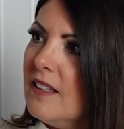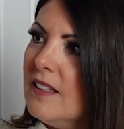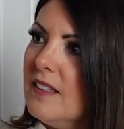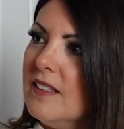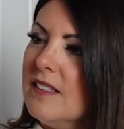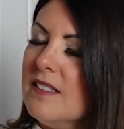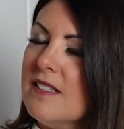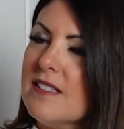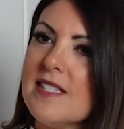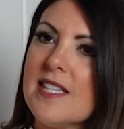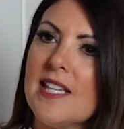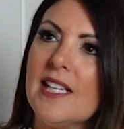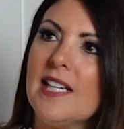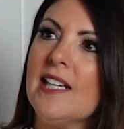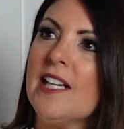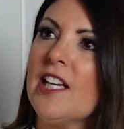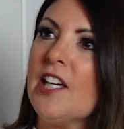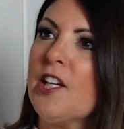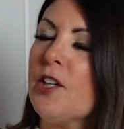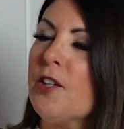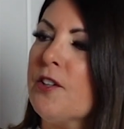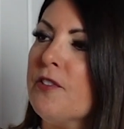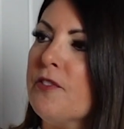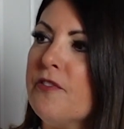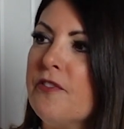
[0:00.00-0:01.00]
uh, sitting
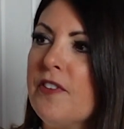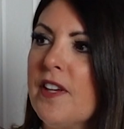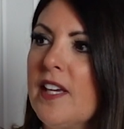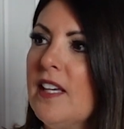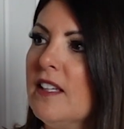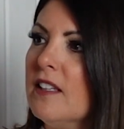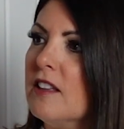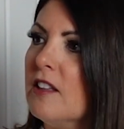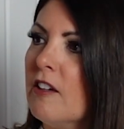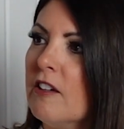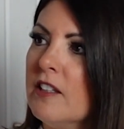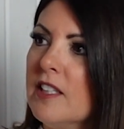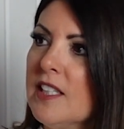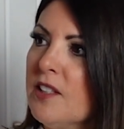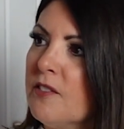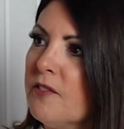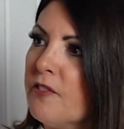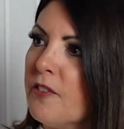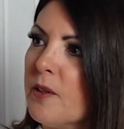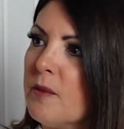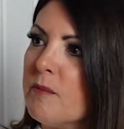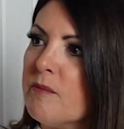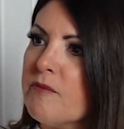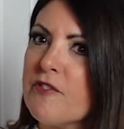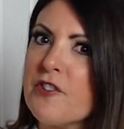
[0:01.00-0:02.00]
at your feet
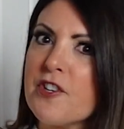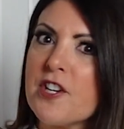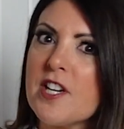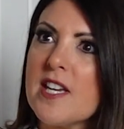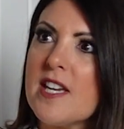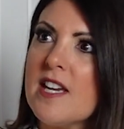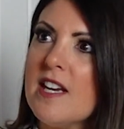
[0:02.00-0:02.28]
learning from for